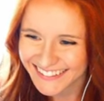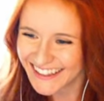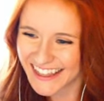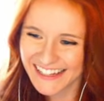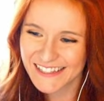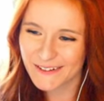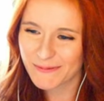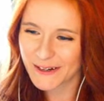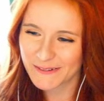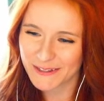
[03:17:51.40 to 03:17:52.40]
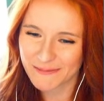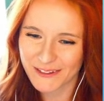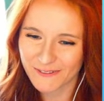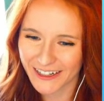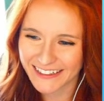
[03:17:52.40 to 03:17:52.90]
Thanks for bearing with me,
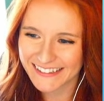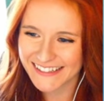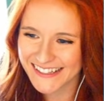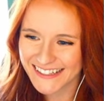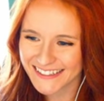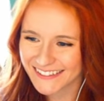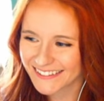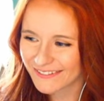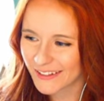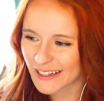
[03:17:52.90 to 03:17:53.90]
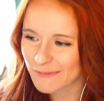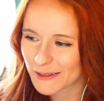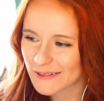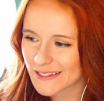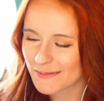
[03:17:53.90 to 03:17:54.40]
friends. I feel like I'm
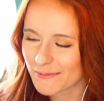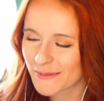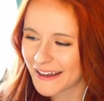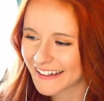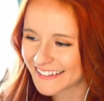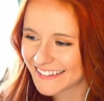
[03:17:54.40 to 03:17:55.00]
losing my mind.